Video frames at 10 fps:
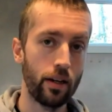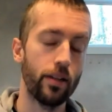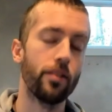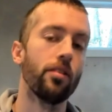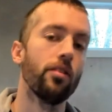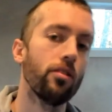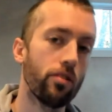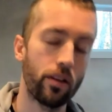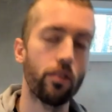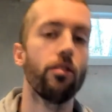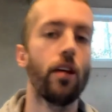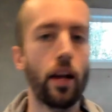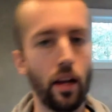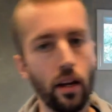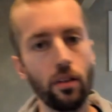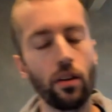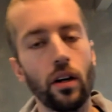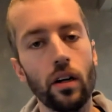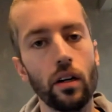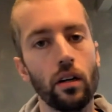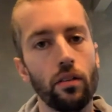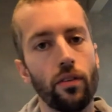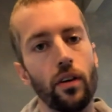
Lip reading: This is the second of